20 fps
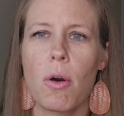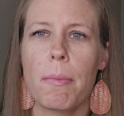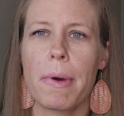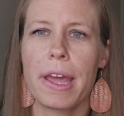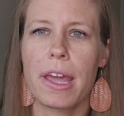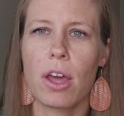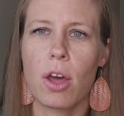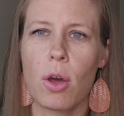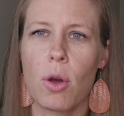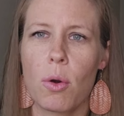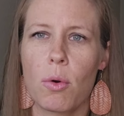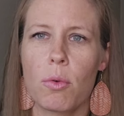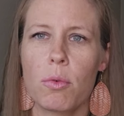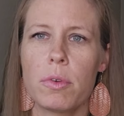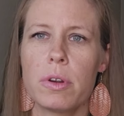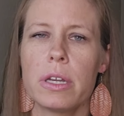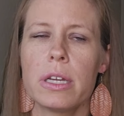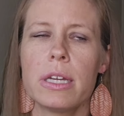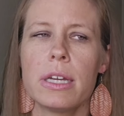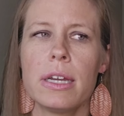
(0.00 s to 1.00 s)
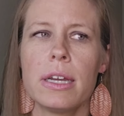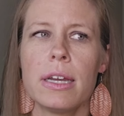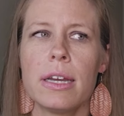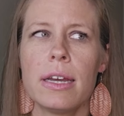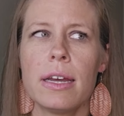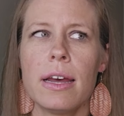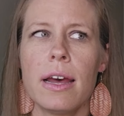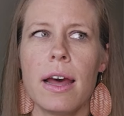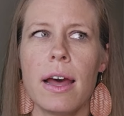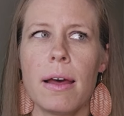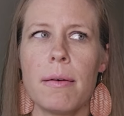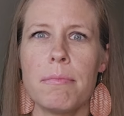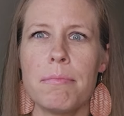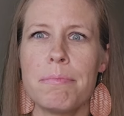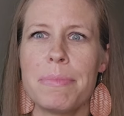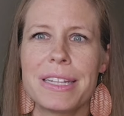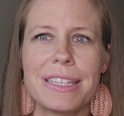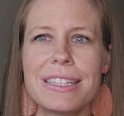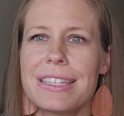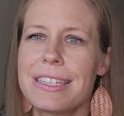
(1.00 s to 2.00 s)
my own, um,
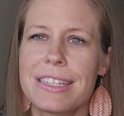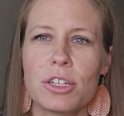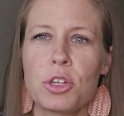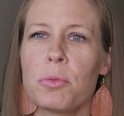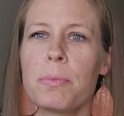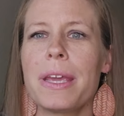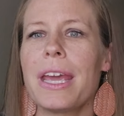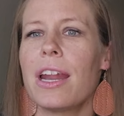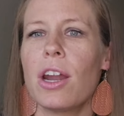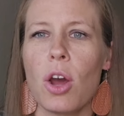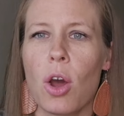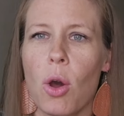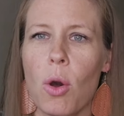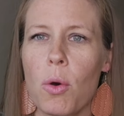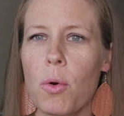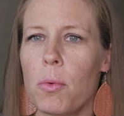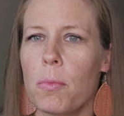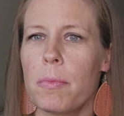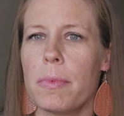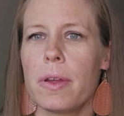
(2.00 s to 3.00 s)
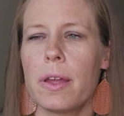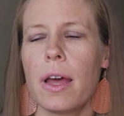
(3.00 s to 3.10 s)
but still be at home.